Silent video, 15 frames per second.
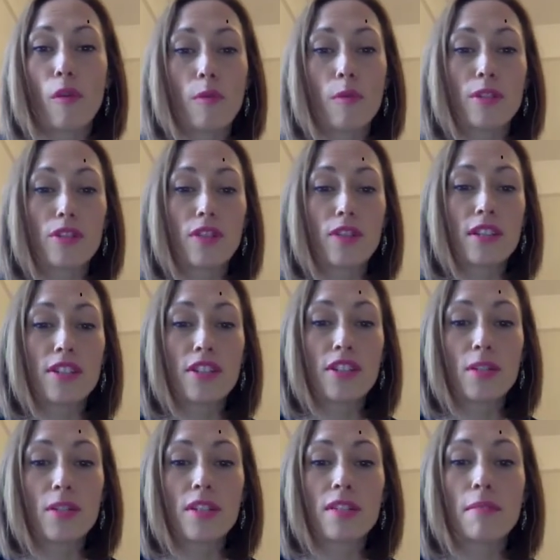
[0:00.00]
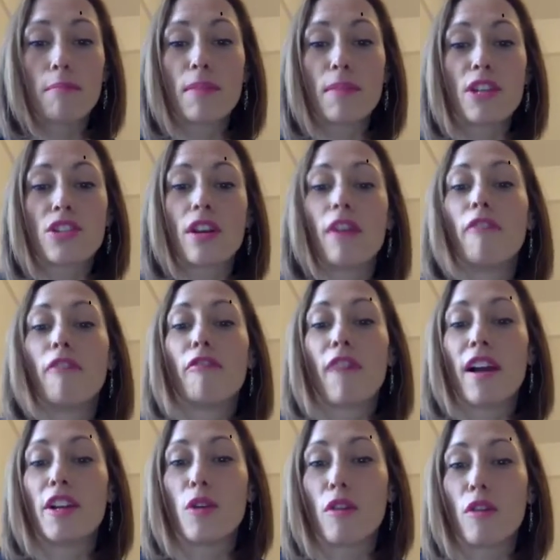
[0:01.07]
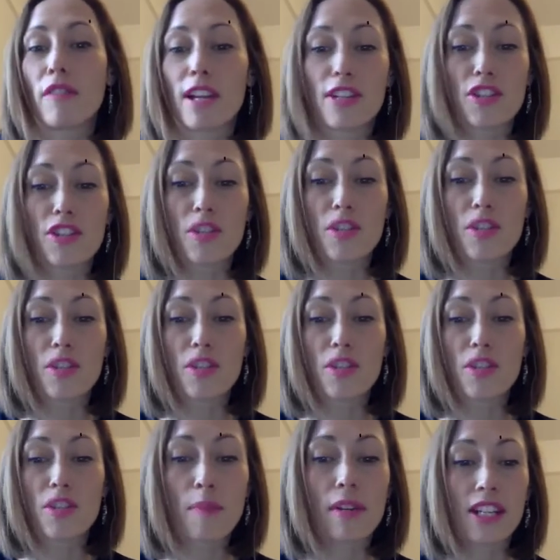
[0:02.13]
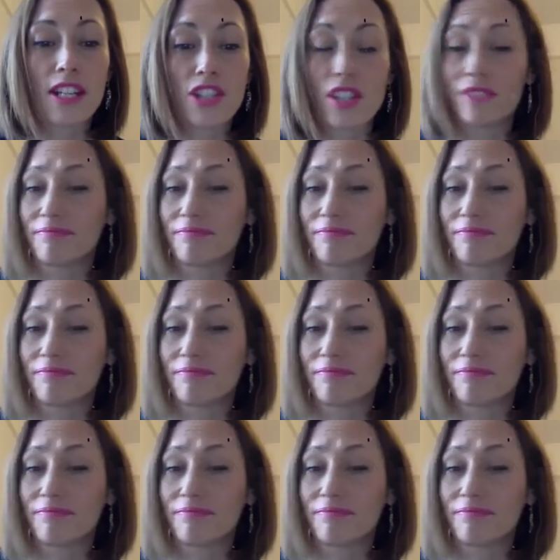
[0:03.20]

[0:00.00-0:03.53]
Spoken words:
what we try to do, is to measure and value our relationship with people and nature.